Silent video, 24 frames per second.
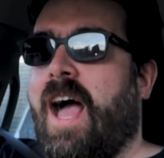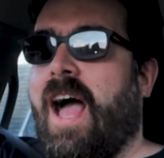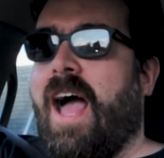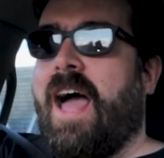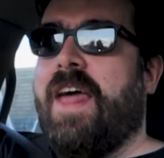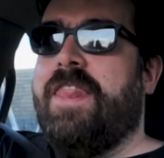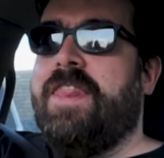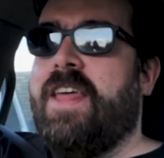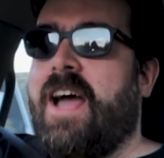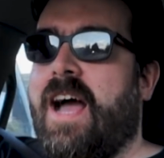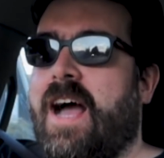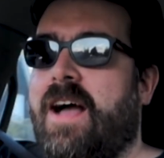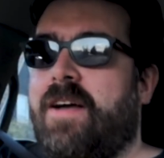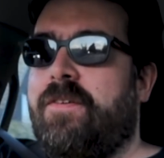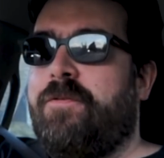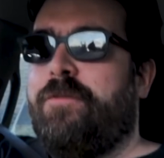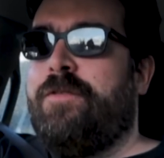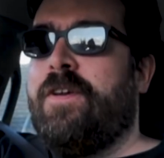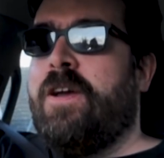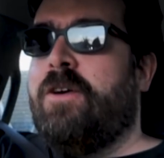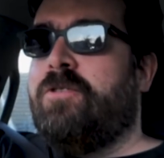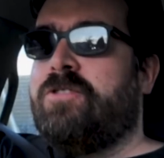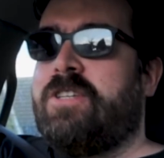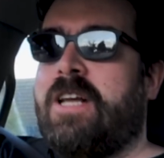And that
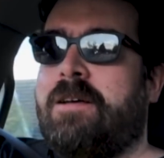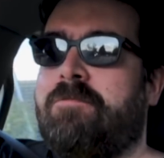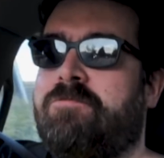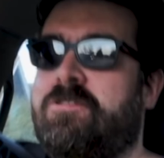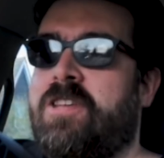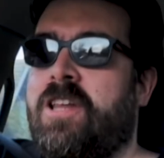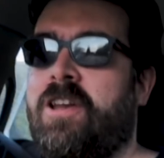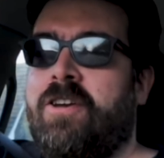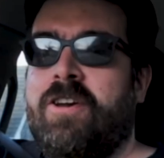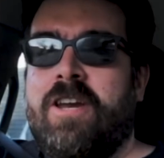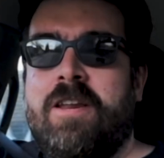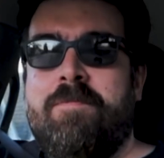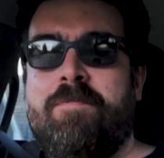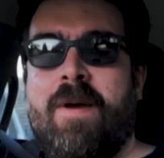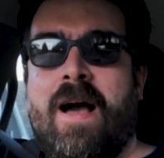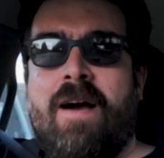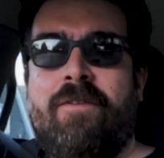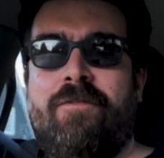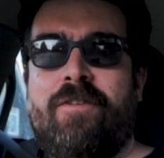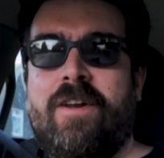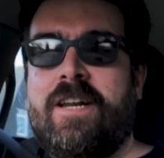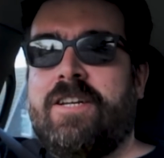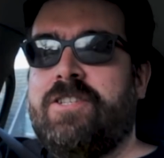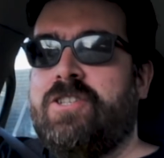feels absolutely
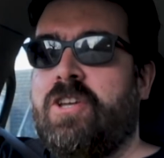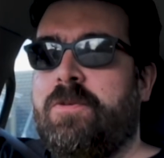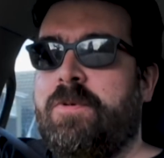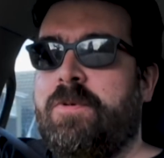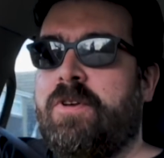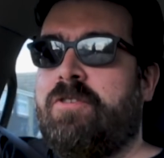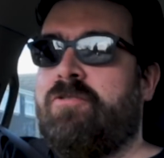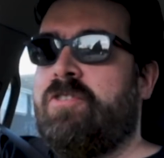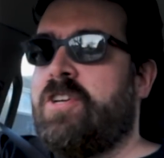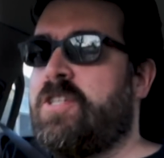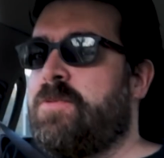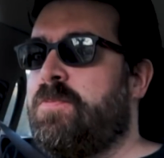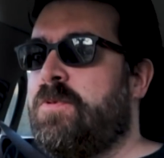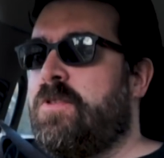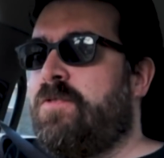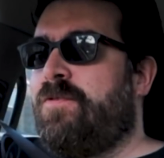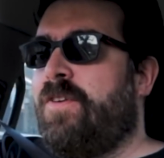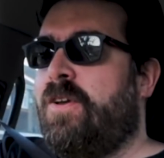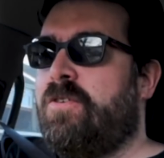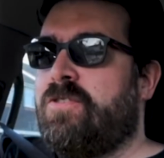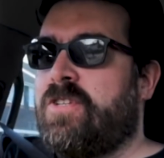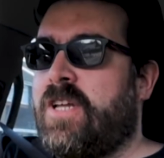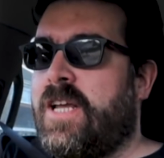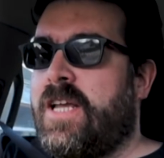baffling to me. Christmas
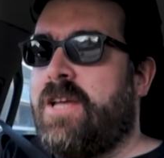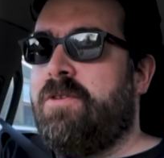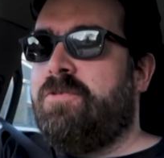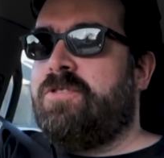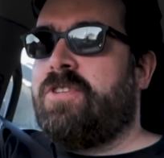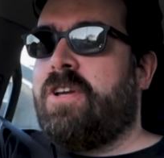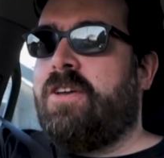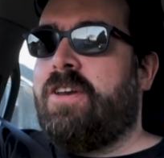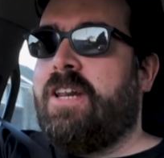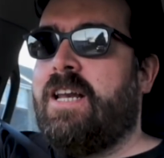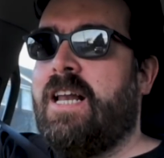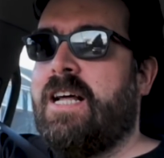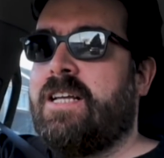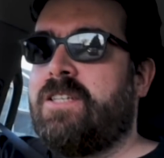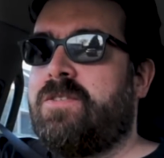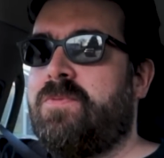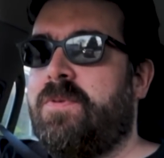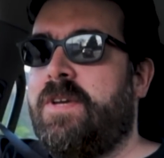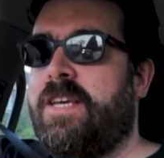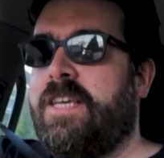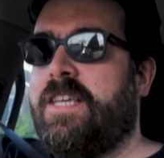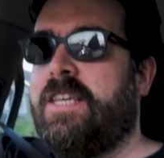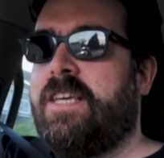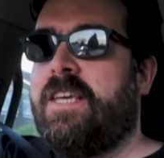feels like it was only last
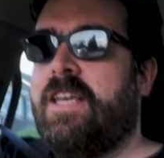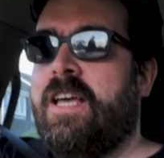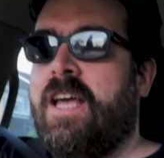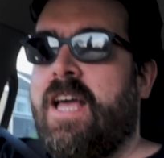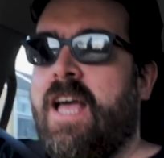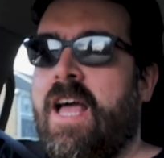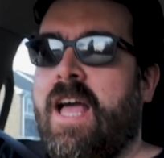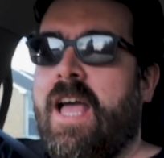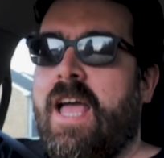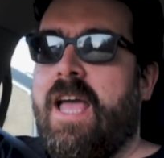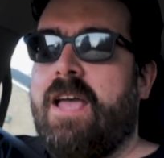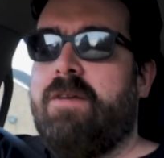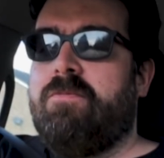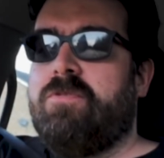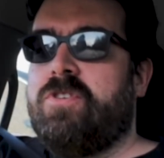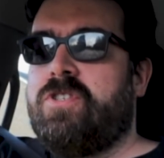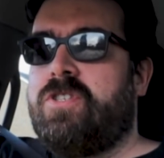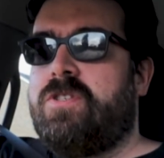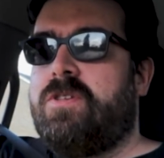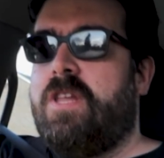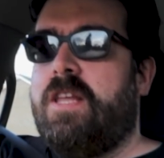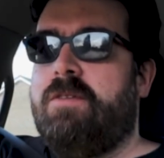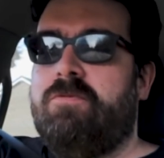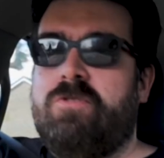week. It
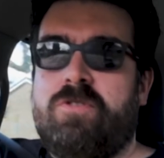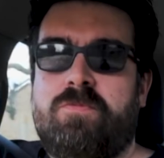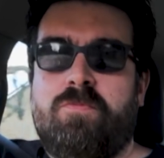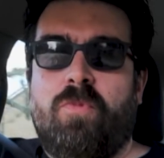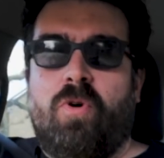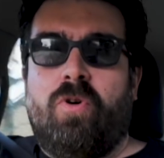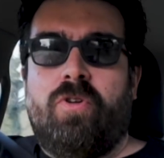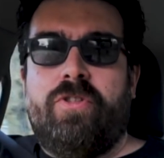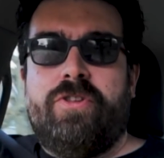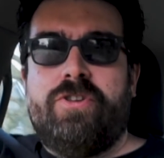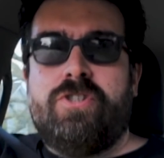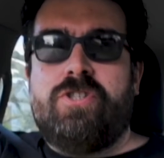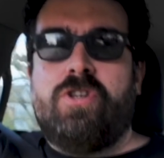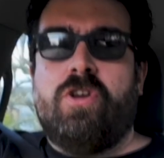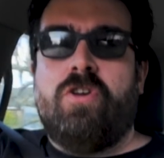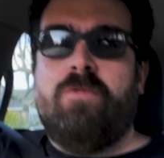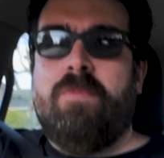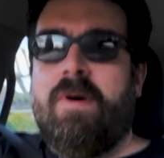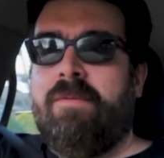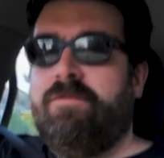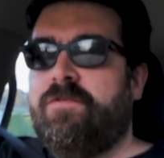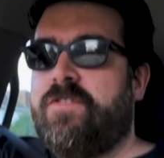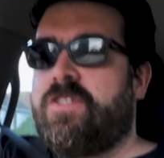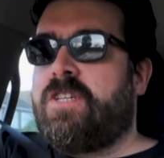was it was more than two
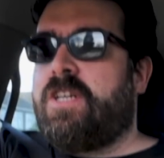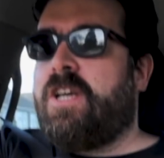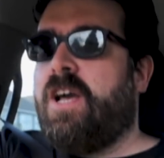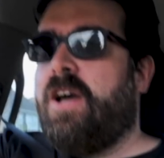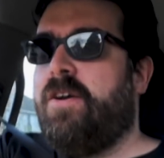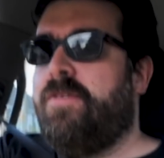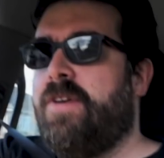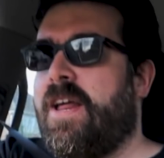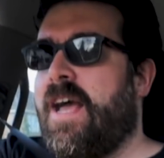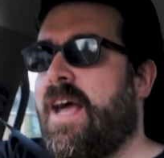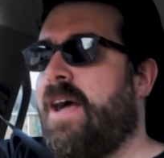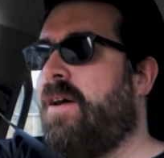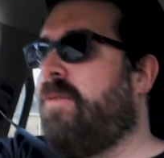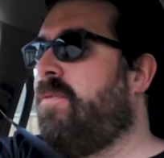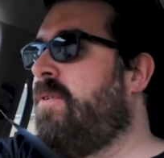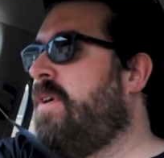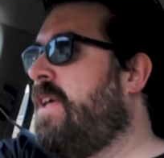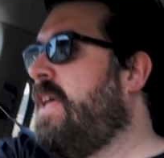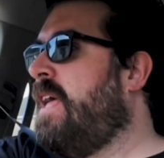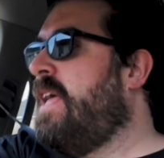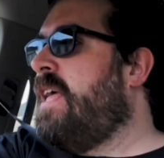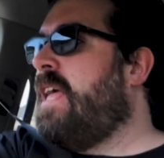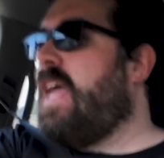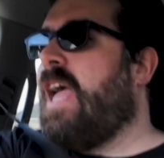months ago now.
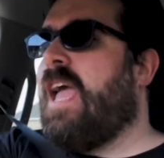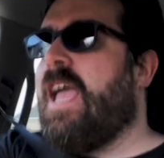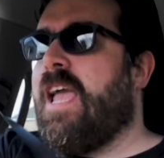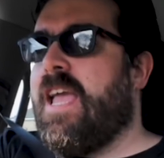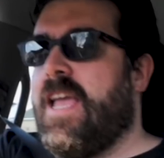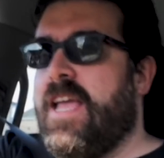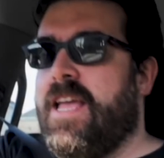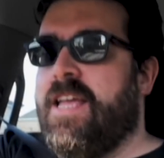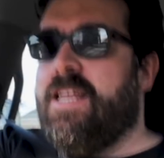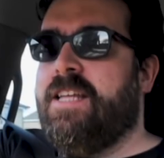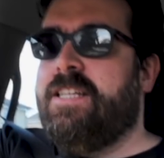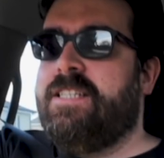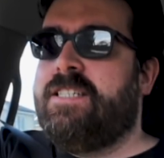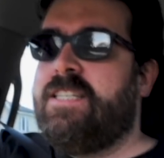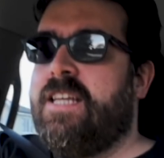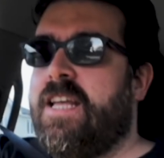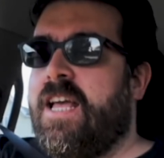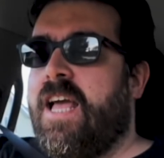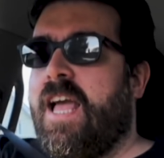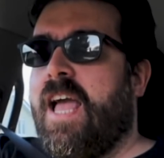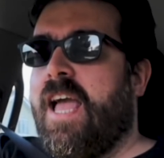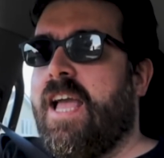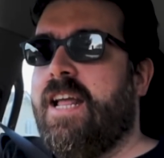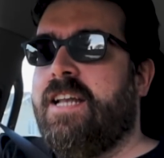It is
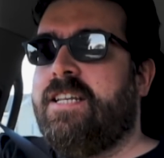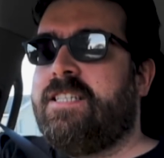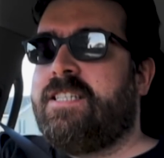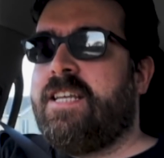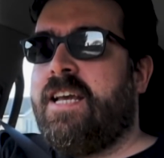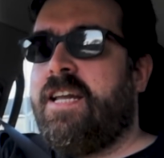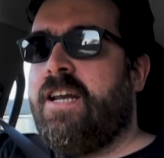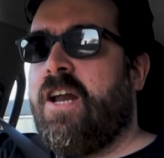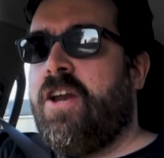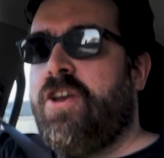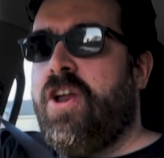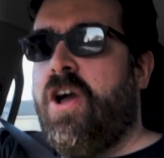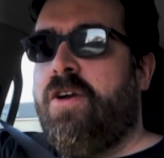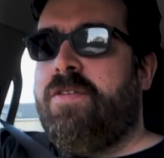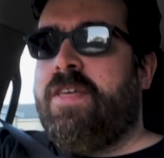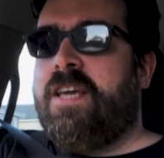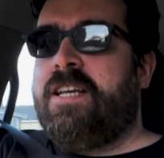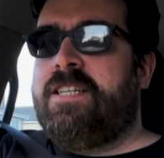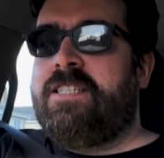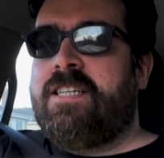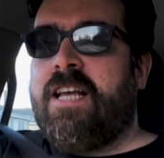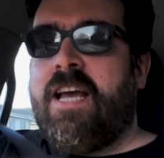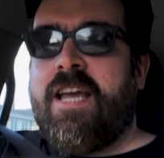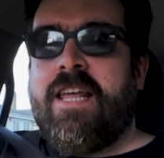insane. I know
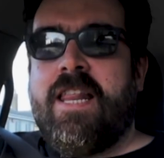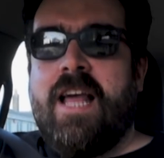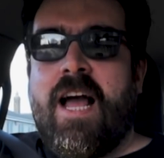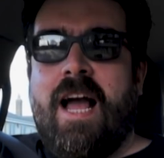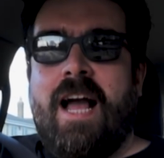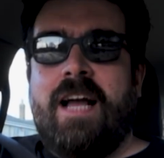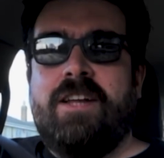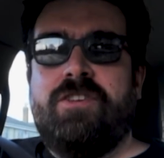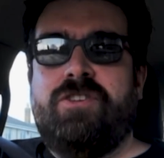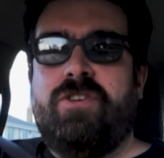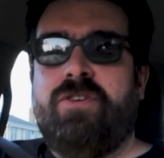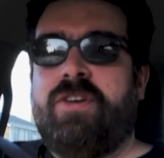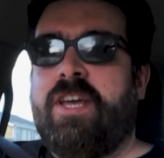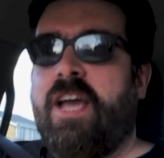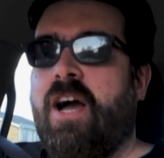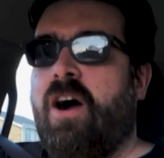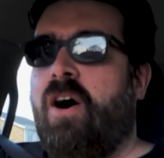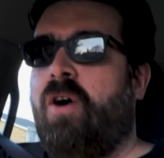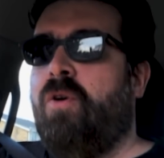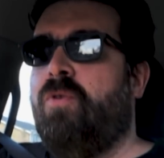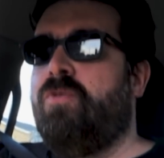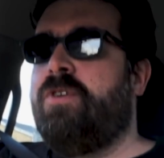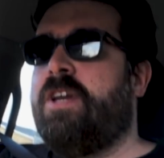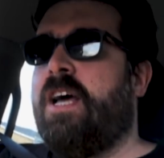they say that as you get
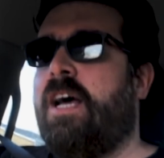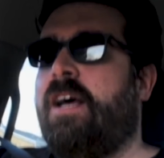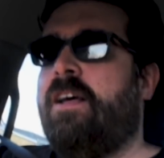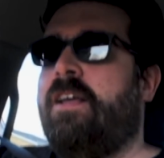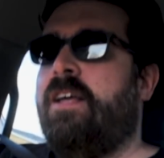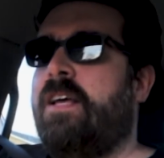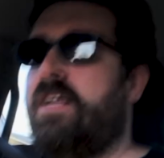older,